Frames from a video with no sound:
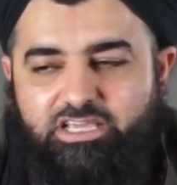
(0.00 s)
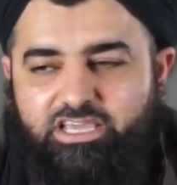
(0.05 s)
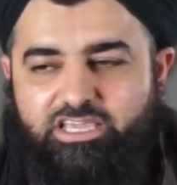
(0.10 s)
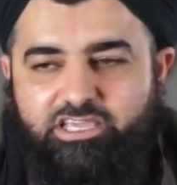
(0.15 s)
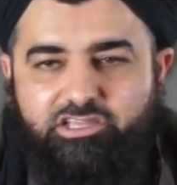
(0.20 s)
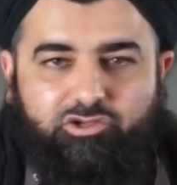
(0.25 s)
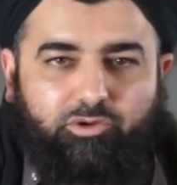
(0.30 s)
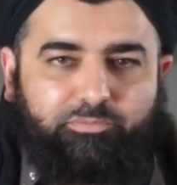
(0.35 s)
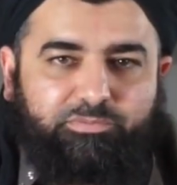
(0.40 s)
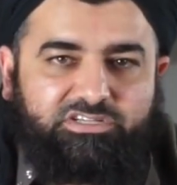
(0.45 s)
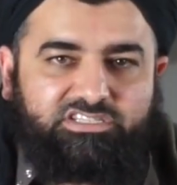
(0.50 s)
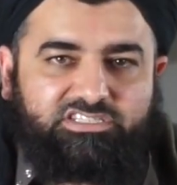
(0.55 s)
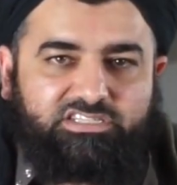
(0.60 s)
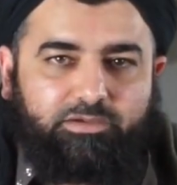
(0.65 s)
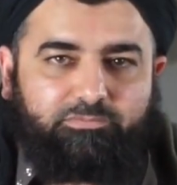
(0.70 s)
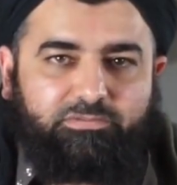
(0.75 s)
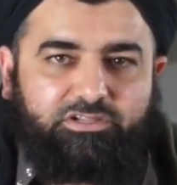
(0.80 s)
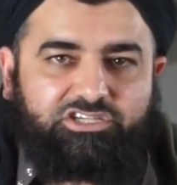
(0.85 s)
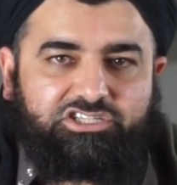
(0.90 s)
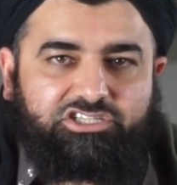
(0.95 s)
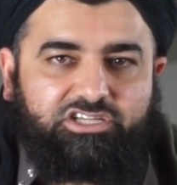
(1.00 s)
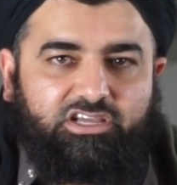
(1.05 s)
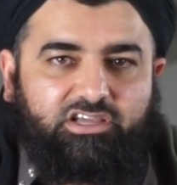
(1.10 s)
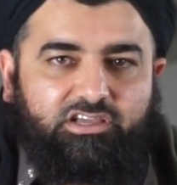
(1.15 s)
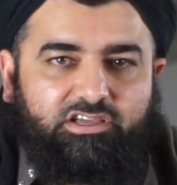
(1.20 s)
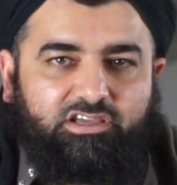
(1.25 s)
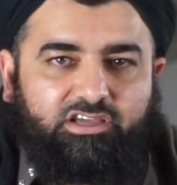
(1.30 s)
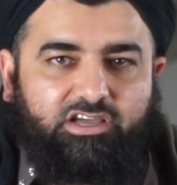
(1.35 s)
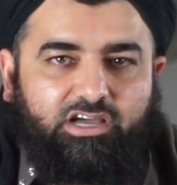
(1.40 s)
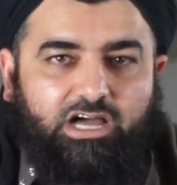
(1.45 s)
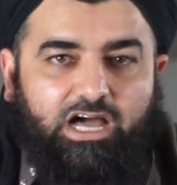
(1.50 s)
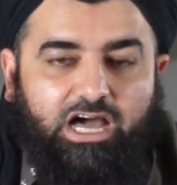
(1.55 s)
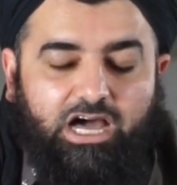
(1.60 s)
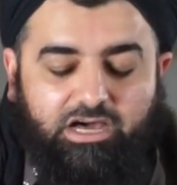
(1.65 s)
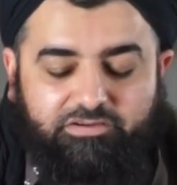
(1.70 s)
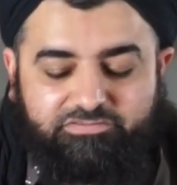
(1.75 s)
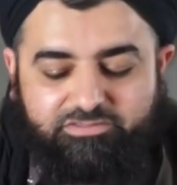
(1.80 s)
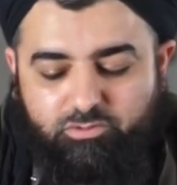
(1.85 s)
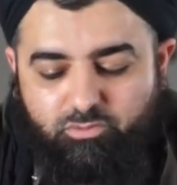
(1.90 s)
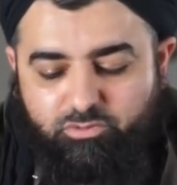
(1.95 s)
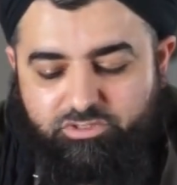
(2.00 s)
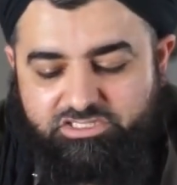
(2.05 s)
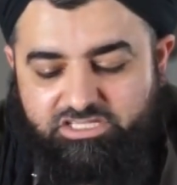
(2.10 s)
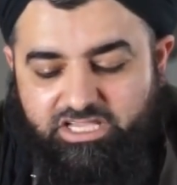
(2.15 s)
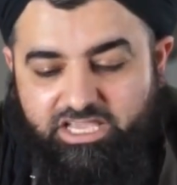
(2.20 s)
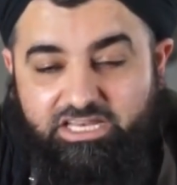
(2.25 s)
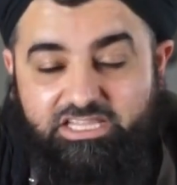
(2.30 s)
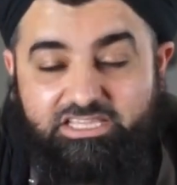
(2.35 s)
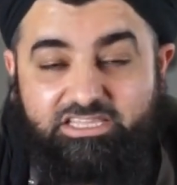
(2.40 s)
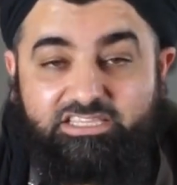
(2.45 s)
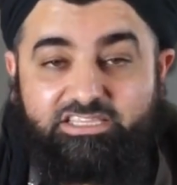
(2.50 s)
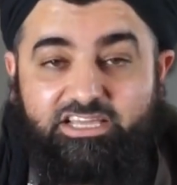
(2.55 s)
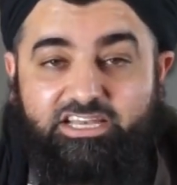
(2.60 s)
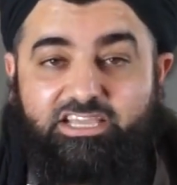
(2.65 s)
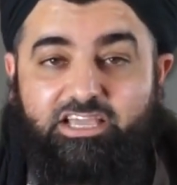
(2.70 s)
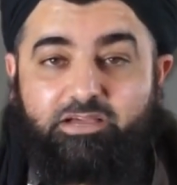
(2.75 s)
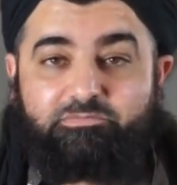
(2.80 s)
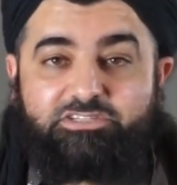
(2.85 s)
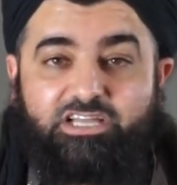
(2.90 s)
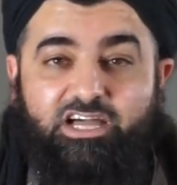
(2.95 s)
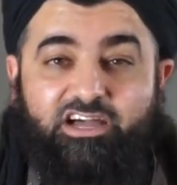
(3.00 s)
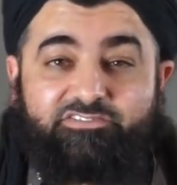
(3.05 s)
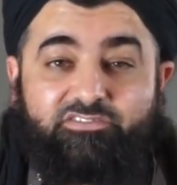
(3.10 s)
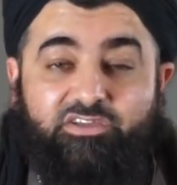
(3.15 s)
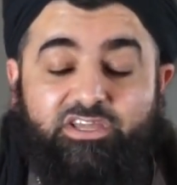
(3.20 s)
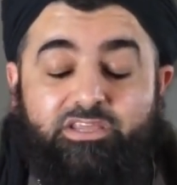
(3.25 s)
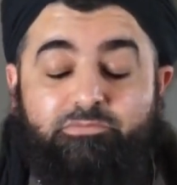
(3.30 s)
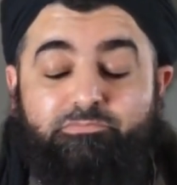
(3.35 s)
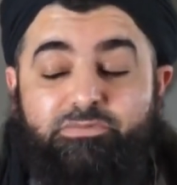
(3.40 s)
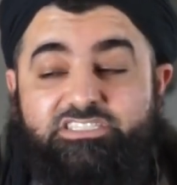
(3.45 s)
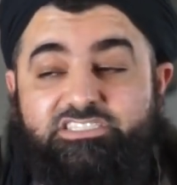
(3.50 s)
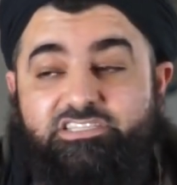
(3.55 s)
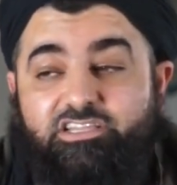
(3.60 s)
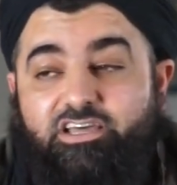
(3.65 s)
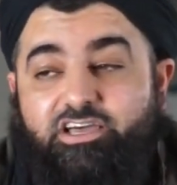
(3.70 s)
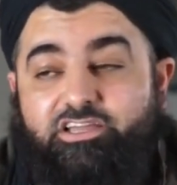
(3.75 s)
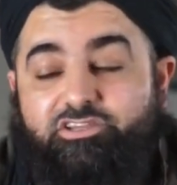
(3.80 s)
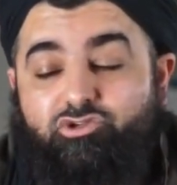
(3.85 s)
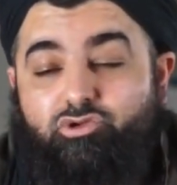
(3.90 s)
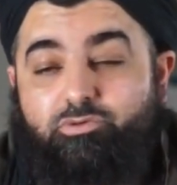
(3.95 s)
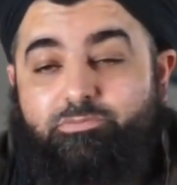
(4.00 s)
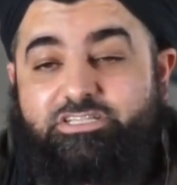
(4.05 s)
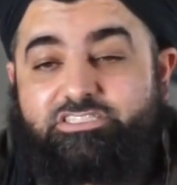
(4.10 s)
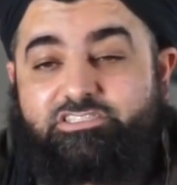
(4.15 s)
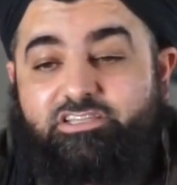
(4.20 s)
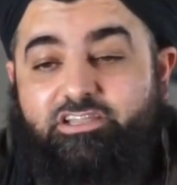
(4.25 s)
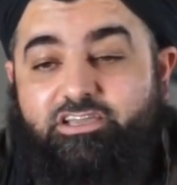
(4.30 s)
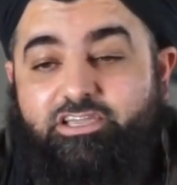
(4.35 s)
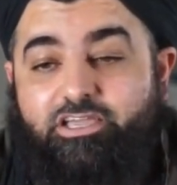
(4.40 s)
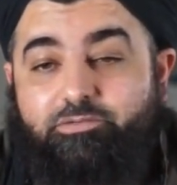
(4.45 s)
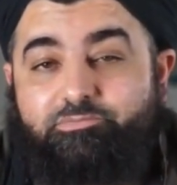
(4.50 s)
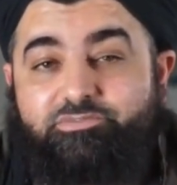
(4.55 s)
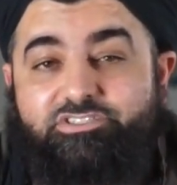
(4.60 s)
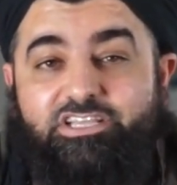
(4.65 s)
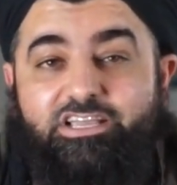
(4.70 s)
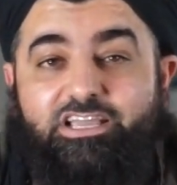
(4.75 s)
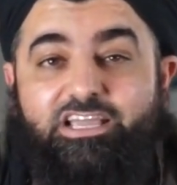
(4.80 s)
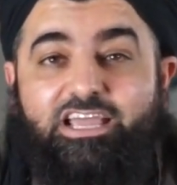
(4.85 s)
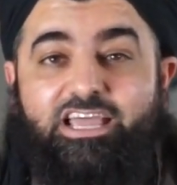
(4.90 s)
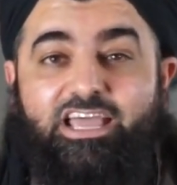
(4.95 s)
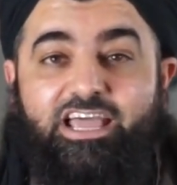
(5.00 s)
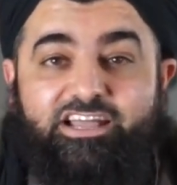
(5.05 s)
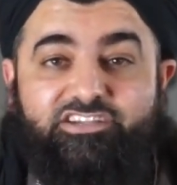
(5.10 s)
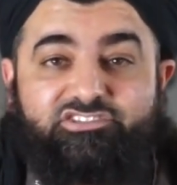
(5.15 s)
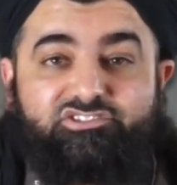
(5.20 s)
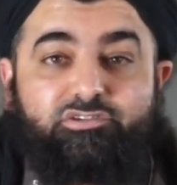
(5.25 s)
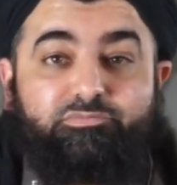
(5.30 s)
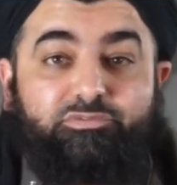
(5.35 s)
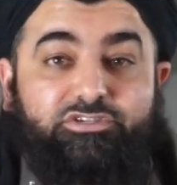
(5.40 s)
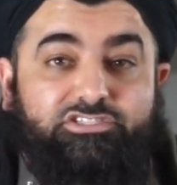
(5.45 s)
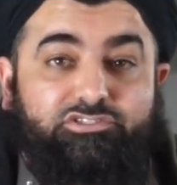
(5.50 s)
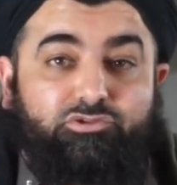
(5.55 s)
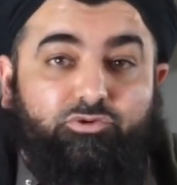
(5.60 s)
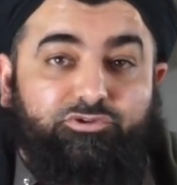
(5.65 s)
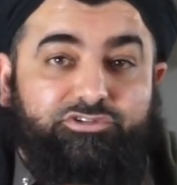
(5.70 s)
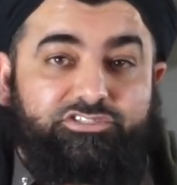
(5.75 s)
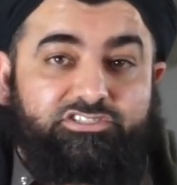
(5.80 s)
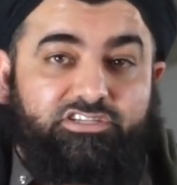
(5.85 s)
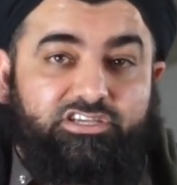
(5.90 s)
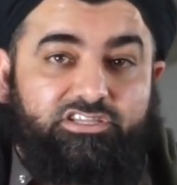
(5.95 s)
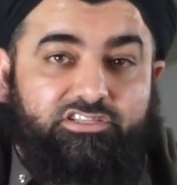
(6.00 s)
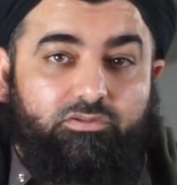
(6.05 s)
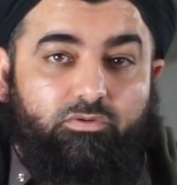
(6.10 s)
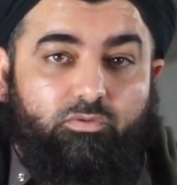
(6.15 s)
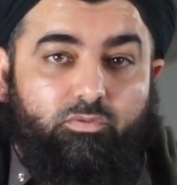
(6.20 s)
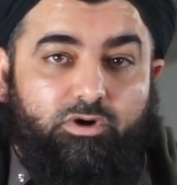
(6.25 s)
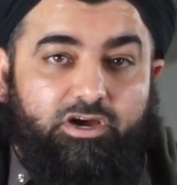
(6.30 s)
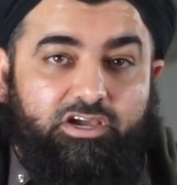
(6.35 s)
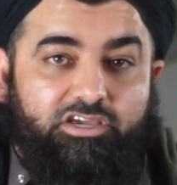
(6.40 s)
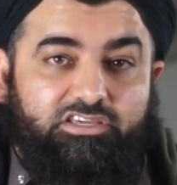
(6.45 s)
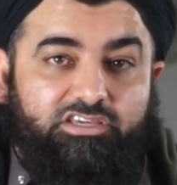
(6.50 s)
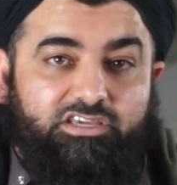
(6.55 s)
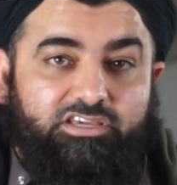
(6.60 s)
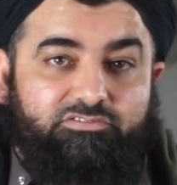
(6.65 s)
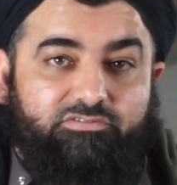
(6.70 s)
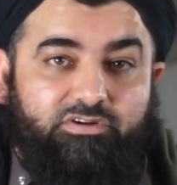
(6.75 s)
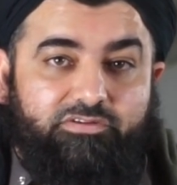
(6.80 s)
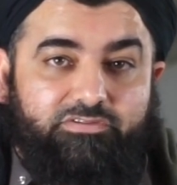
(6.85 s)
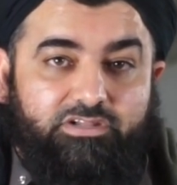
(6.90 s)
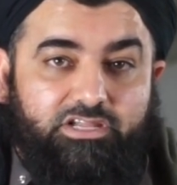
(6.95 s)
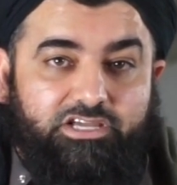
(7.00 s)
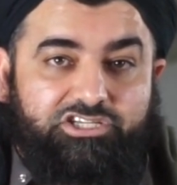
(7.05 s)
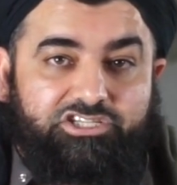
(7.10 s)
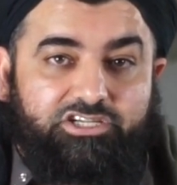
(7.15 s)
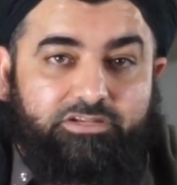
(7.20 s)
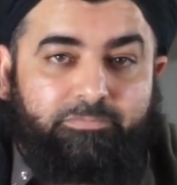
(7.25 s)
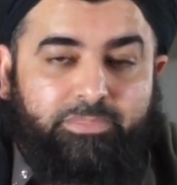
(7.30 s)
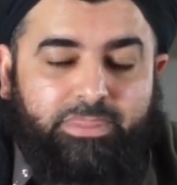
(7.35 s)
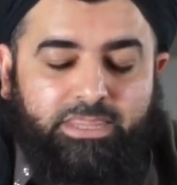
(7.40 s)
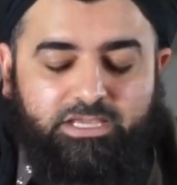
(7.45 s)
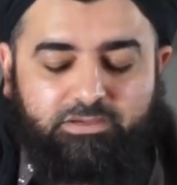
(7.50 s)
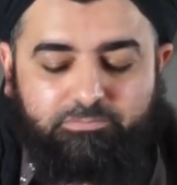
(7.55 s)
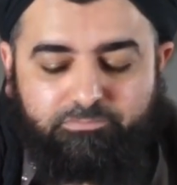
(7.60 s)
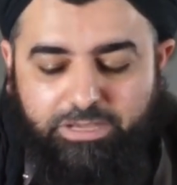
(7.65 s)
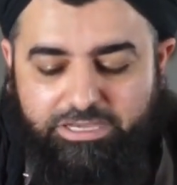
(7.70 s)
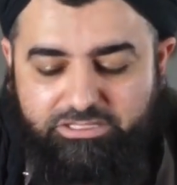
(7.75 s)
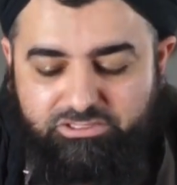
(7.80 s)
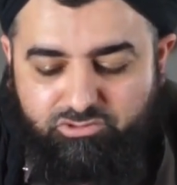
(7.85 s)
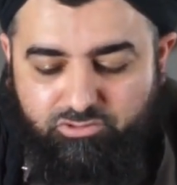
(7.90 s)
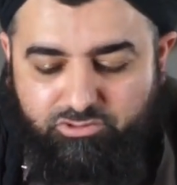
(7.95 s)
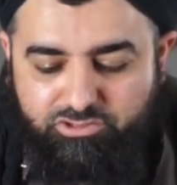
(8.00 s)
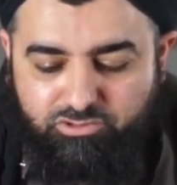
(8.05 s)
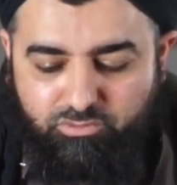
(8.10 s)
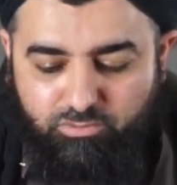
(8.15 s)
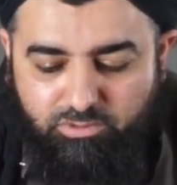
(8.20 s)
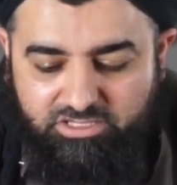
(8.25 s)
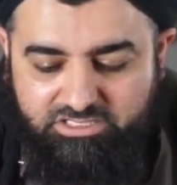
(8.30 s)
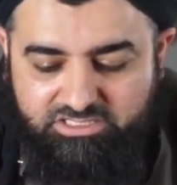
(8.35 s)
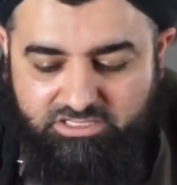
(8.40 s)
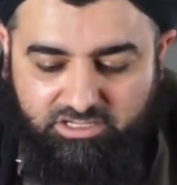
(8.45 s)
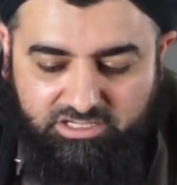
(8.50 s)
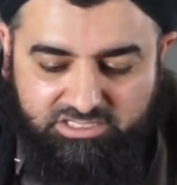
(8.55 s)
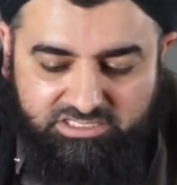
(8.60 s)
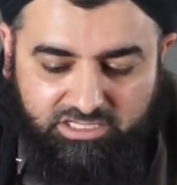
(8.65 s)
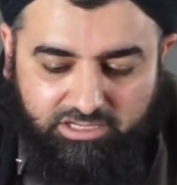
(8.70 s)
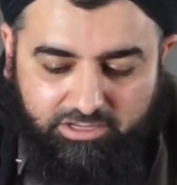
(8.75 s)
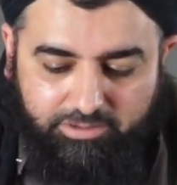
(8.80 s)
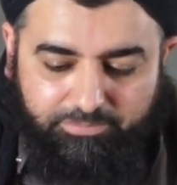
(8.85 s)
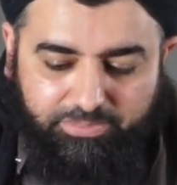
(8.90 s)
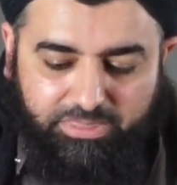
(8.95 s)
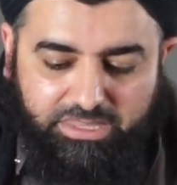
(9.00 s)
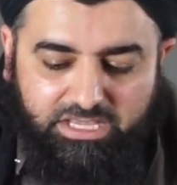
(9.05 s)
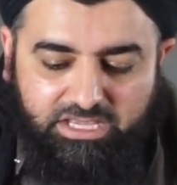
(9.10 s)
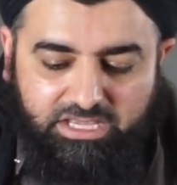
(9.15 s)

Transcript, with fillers: It cannot be established uh, afterwards. Anything that comes after, any masala, new masala comes, has to be sourced in wahi, in revelation, back to Rasulullah.